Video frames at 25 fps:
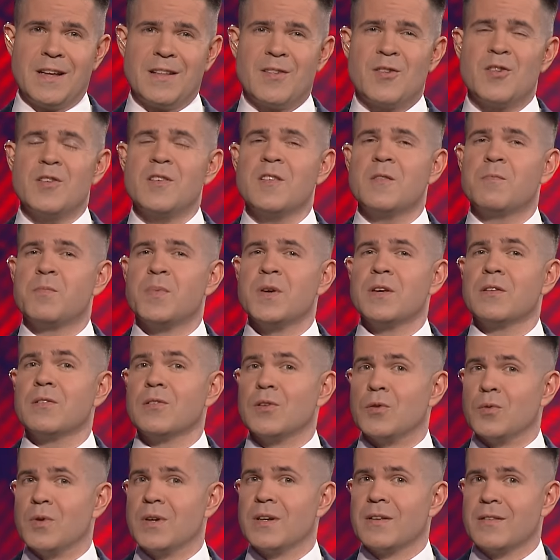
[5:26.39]
and she's
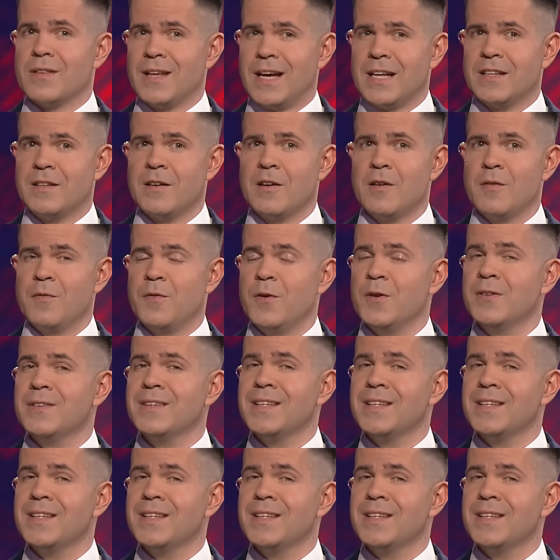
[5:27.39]
been doing that for